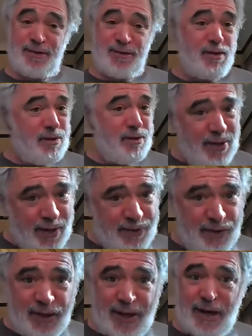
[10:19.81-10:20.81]
And
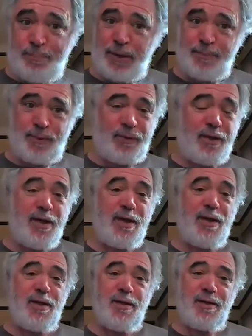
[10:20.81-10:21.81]
again, a lot of people
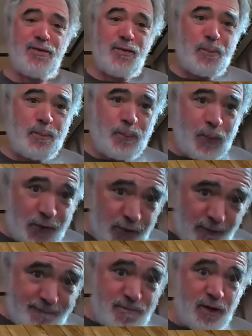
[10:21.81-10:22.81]
put
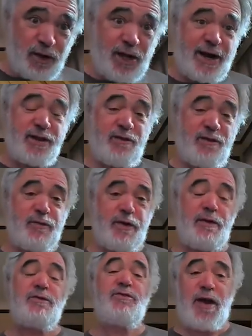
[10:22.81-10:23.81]
a lot of the
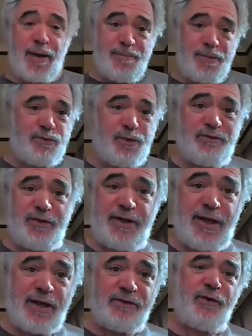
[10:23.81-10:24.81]
Simons would say
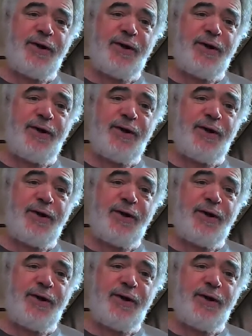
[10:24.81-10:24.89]
that.